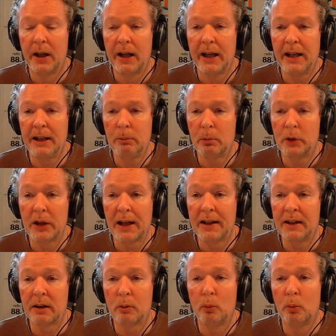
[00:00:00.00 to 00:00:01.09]
he would
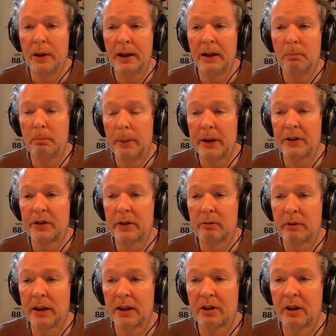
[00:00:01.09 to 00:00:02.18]
end up winning Best
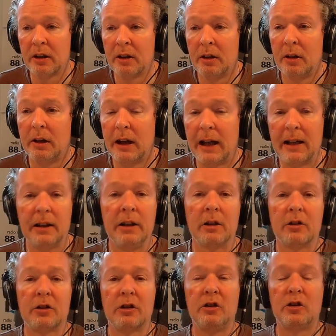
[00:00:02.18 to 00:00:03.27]
Director at the
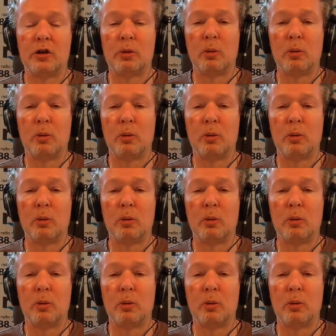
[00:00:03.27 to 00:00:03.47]
Oscars